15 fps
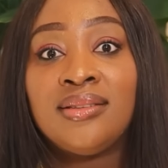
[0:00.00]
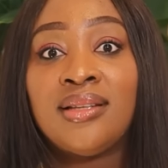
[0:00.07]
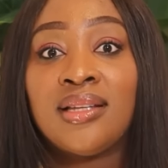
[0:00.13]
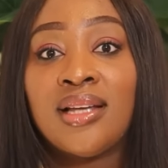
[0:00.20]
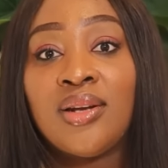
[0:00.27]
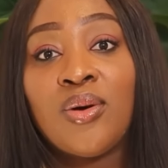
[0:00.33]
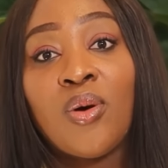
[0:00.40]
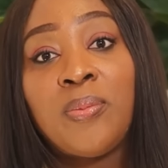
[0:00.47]

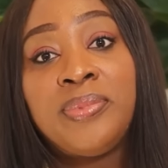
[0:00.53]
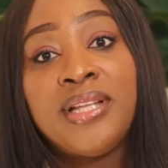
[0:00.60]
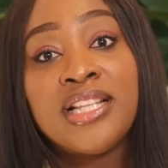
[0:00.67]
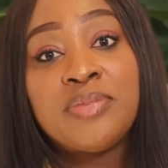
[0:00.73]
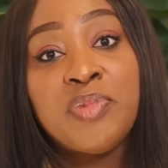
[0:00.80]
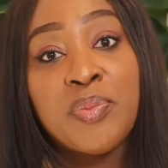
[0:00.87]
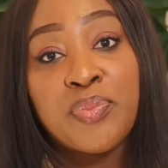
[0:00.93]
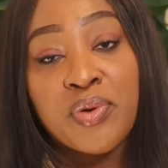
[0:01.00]
that an
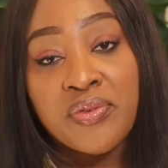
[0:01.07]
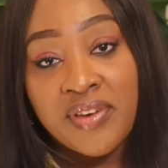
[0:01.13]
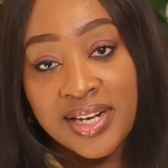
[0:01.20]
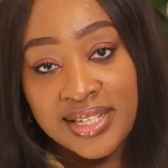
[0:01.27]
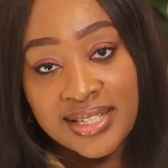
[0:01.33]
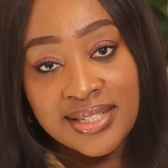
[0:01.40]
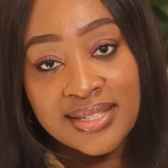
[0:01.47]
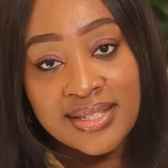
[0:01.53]
update be
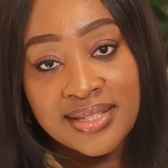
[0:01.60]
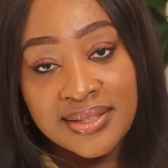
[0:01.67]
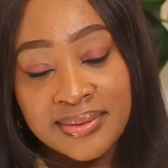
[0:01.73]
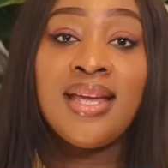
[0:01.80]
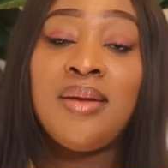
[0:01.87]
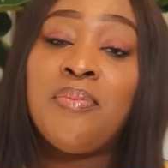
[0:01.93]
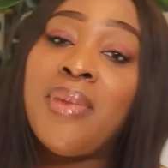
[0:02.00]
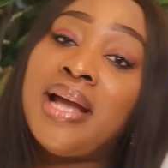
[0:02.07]
provided.
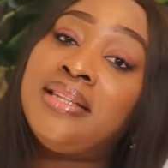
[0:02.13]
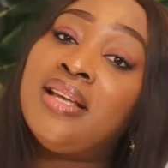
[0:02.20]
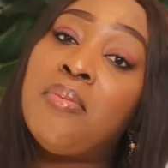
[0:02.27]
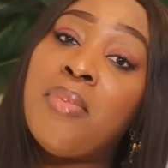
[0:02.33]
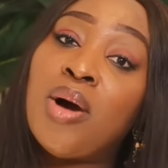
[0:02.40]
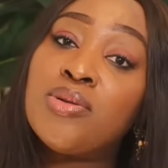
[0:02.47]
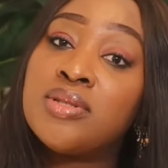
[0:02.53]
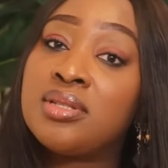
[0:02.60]
It might
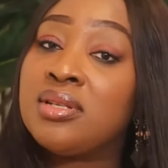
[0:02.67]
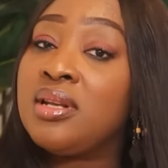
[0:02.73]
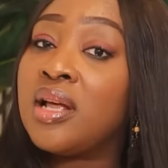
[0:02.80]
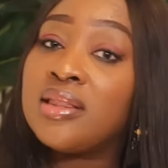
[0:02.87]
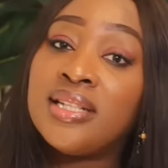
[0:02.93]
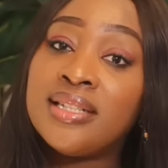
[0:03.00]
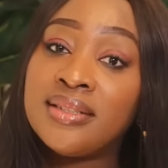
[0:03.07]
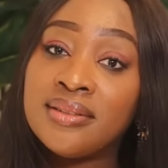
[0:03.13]
amount to
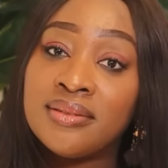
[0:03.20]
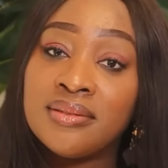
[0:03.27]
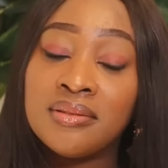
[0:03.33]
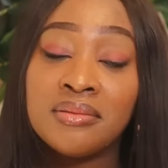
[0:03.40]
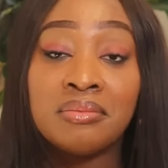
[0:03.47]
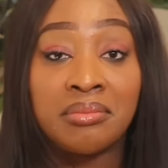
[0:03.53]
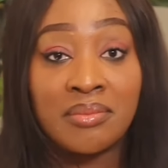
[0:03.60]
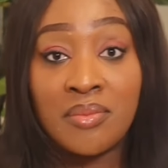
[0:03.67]
nothing,
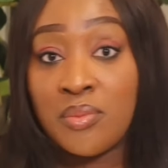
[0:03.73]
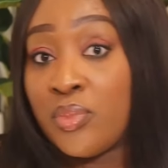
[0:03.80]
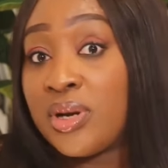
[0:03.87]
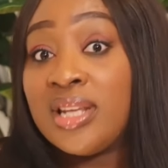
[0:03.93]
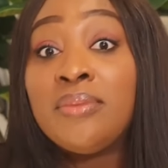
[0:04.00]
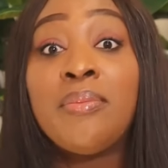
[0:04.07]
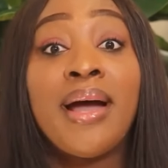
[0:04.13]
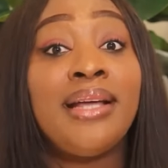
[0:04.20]

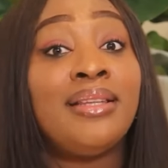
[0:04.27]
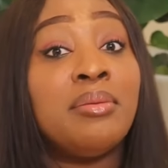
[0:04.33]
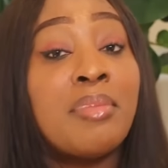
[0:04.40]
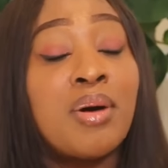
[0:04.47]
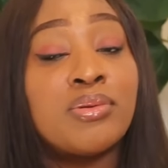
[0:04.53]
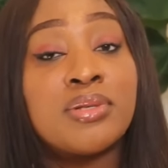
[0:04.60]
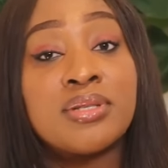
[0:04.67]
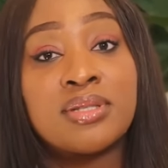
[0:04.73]
but it might
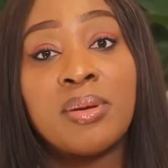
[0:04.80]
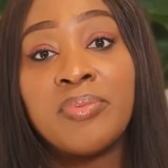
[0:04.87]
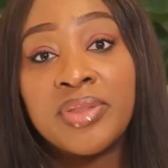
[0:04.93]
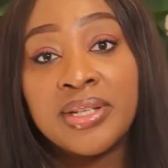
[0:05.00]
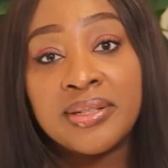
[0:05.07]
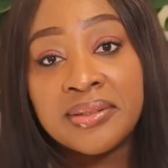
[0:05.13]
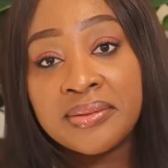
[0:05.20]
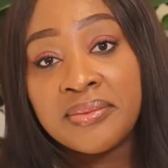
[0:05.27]
amount to
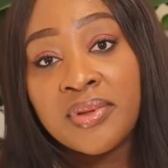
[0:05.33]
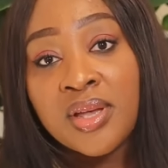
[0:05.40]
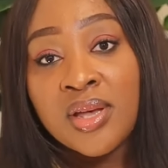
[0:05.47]
something.